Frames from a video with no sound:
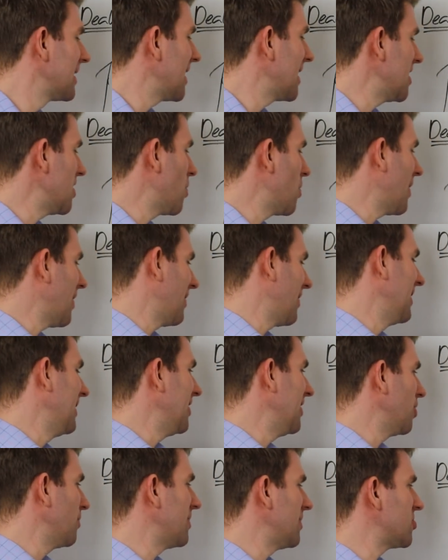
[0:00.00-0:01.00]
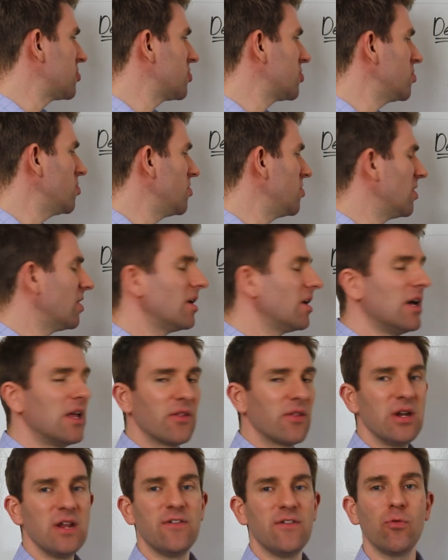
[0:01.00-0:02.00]
get you out a little bit sooner
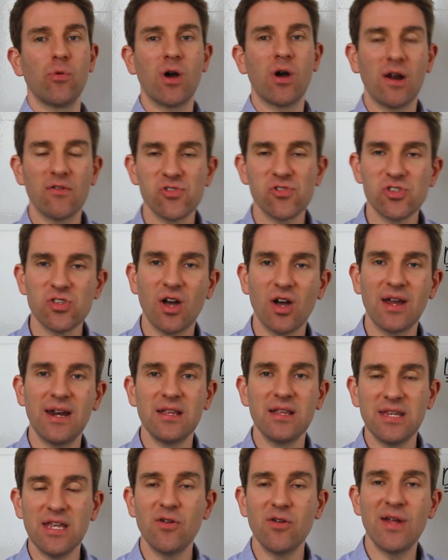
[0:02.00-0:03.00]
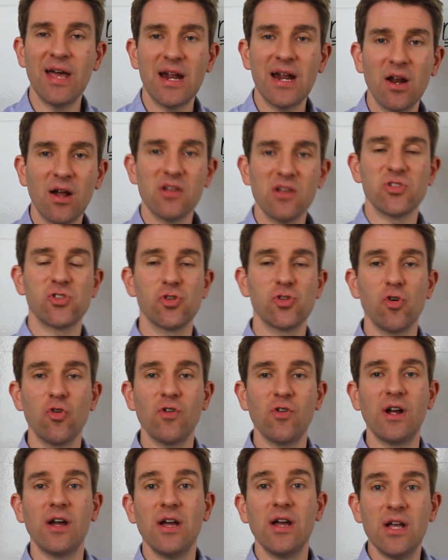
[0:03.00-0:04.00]
than if you were kind of stuck in it, deer in headlights,
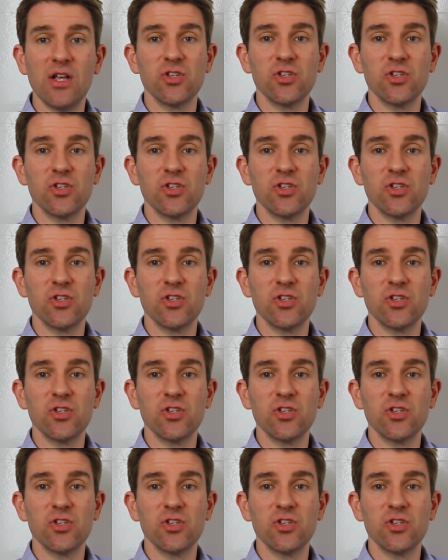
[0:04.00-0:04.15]
saw it,